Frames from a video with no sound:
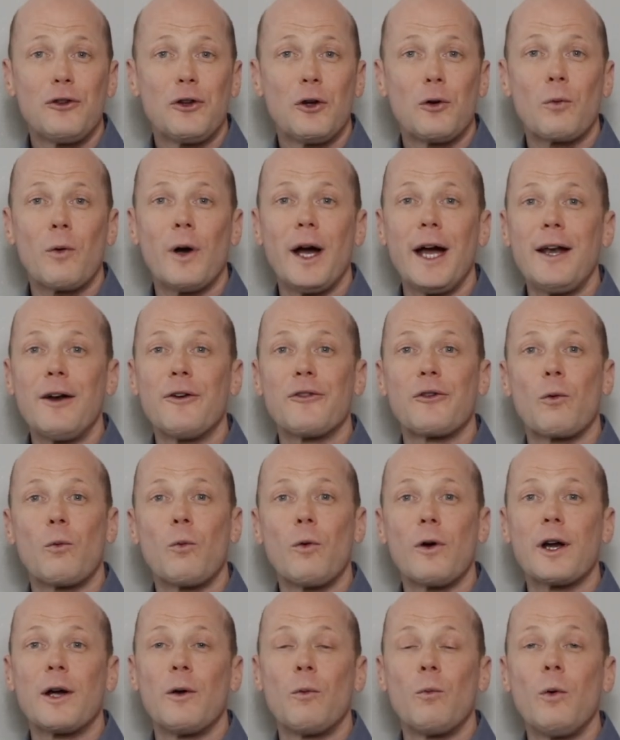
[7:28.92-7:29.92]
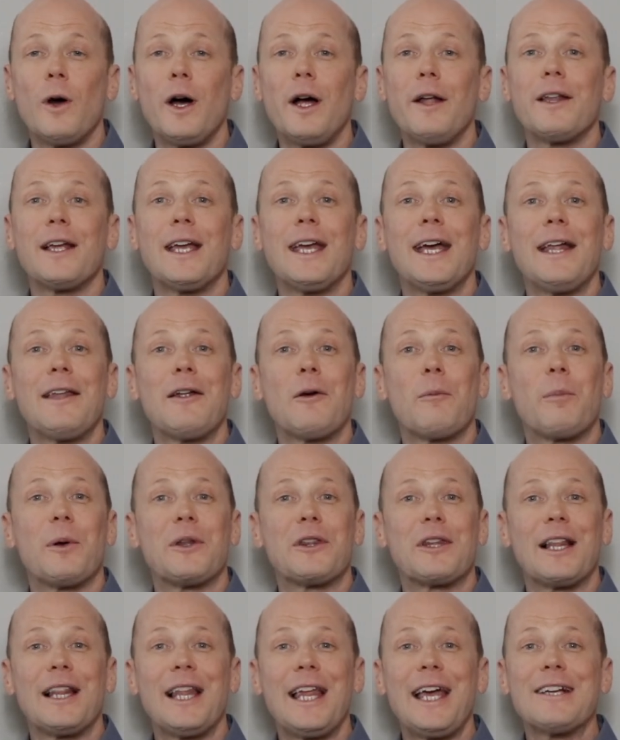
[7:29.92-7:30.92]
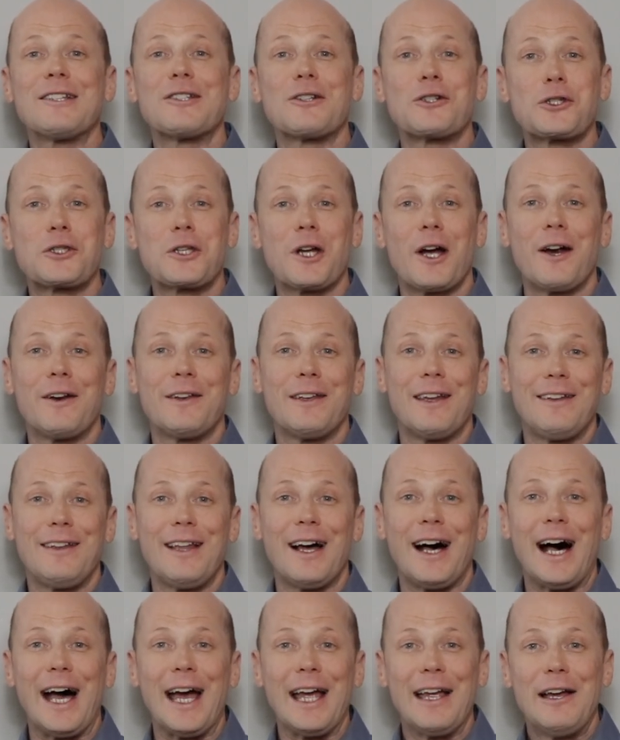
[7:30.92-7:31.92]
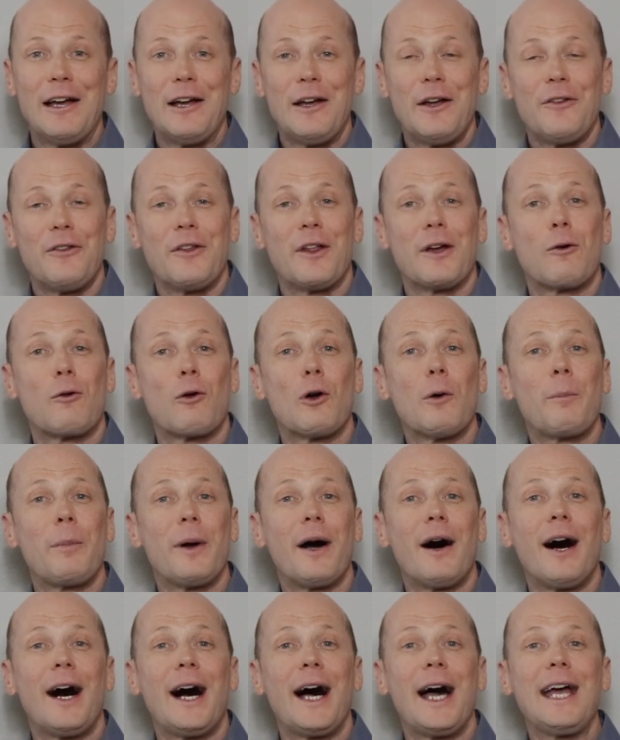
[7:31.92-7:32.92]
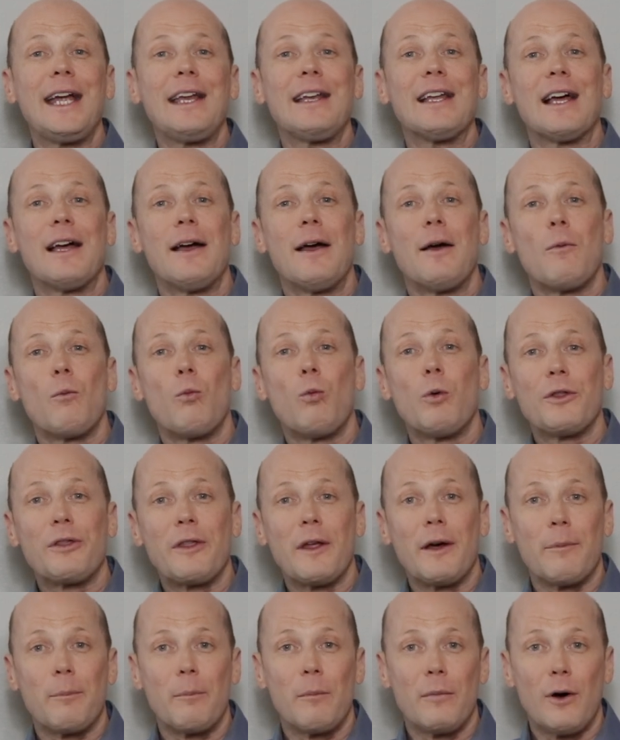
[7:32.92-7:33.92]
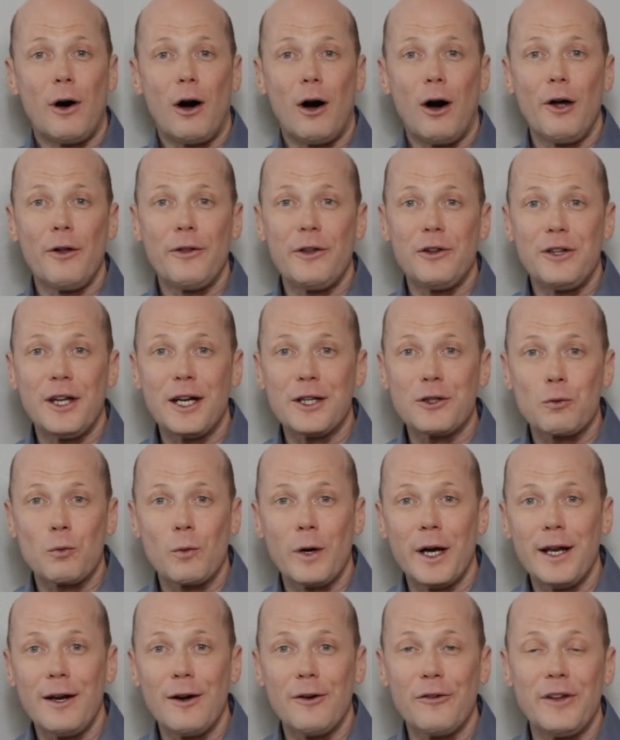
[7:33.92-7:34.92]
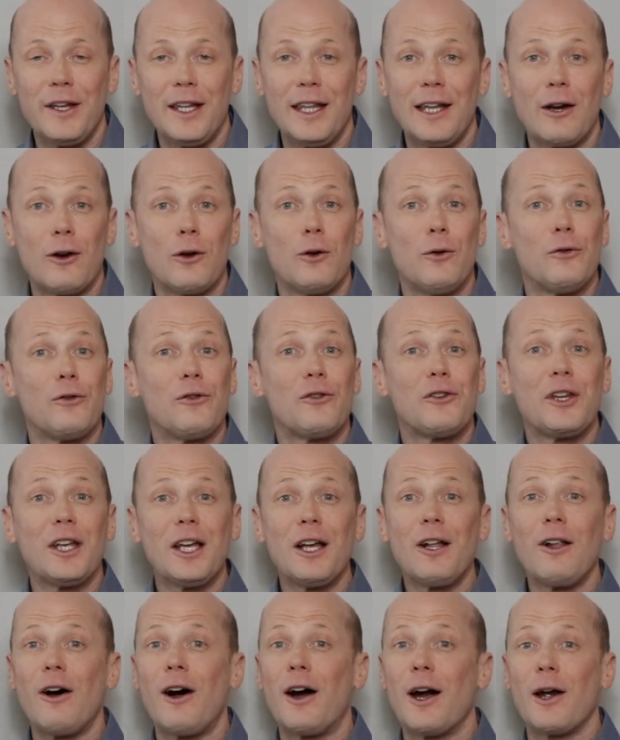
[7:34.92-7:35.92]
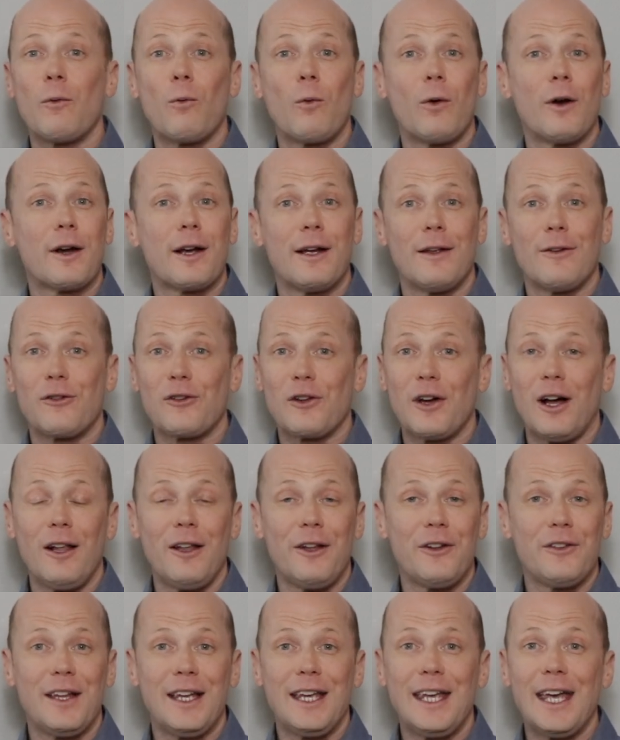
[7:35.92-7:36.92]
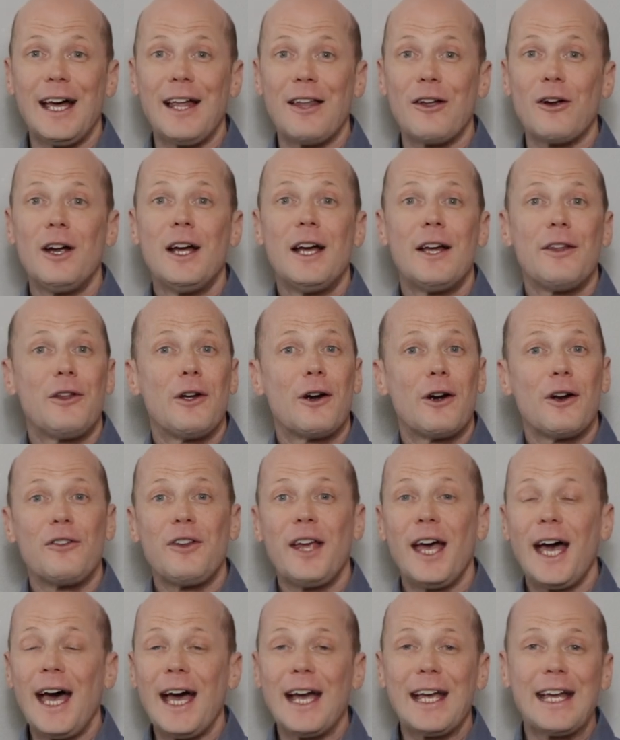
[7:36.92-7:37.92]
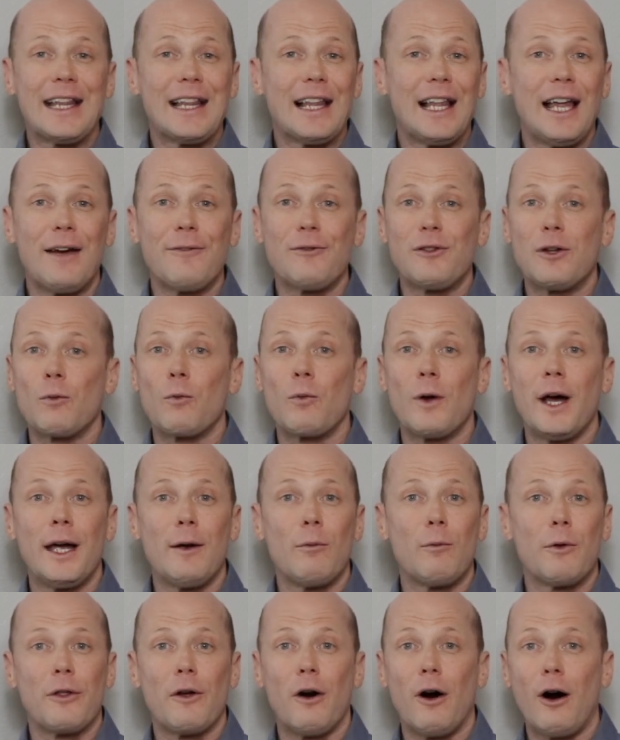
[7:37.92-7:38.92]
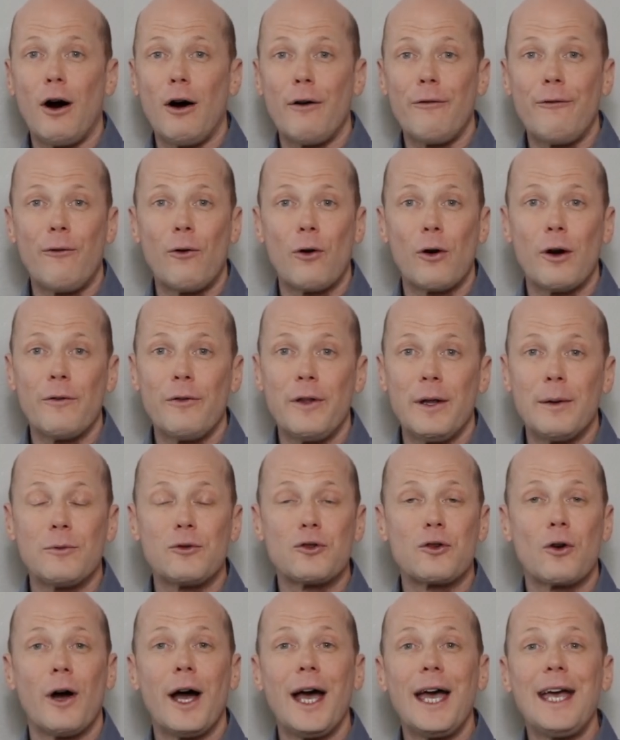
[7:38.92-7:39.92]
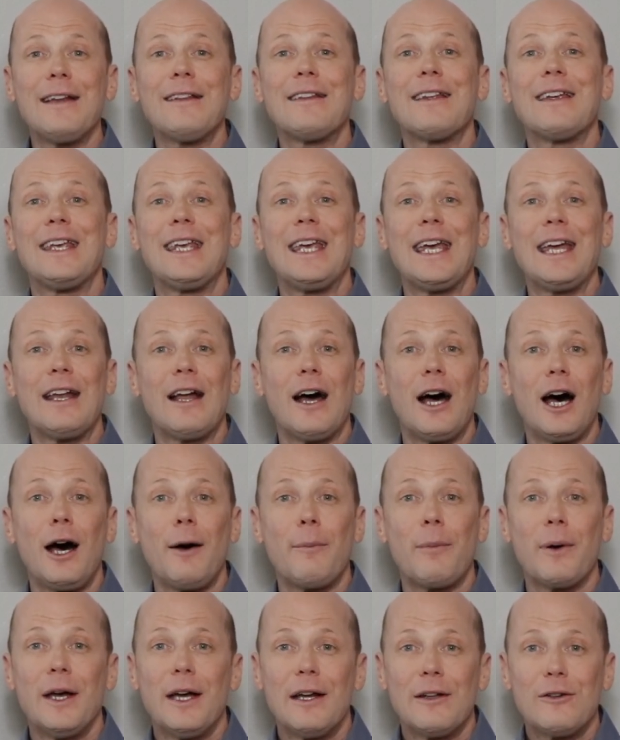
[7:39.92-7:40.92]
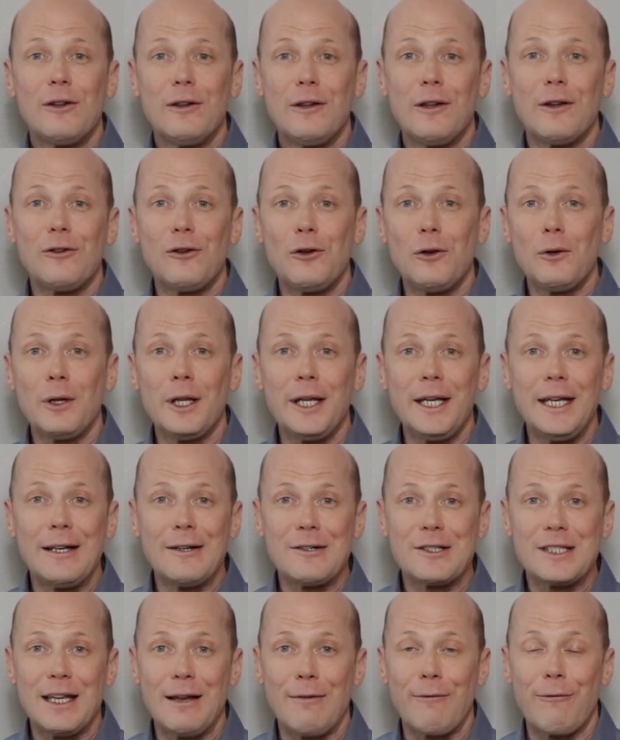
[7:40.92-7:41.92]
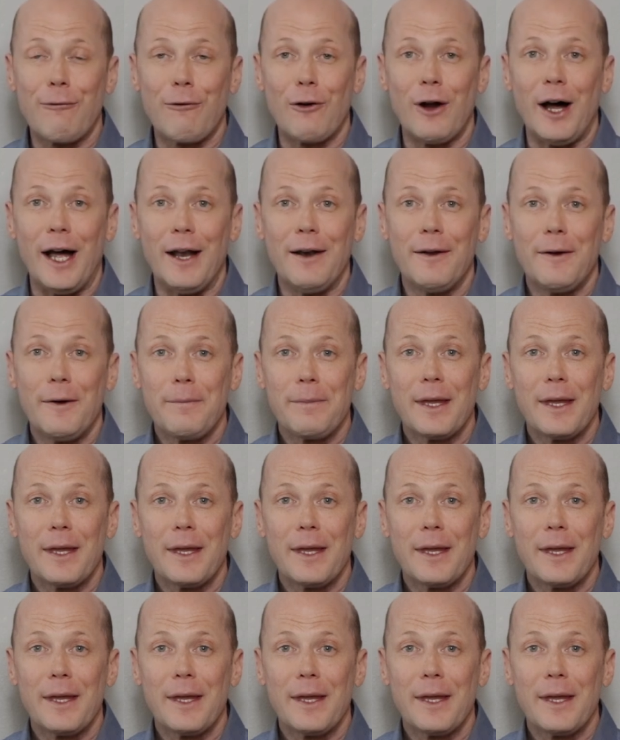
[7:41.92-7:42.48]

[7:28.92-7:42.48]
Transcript: two riders are working well together, but the legs are starting to die. The group behind, with all the Dutch riders in there who still aren't working solid together, they're attacking left and right with all four of them trying to get up to the two leaders in front.